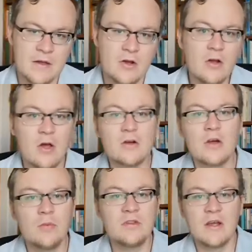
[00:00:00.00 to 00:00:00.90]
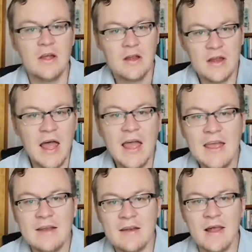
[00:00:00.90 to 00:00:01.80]
No longer would the
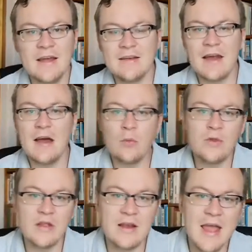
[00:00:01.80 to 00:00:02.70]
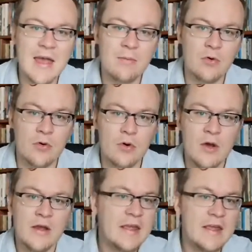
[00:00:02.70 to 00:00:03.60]
lion lie down with the lamb
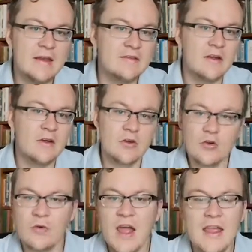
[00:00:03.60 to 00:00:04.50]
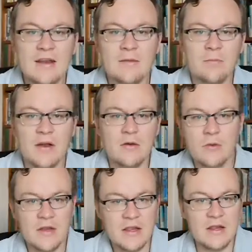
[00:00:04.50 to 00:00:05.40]
or eat grain, but it
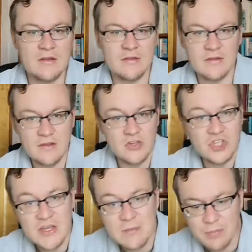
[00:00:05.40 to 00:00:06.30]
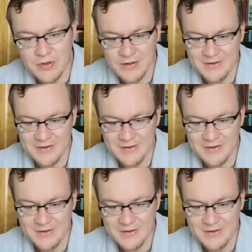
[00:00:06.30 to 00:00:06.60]
would eat the sheep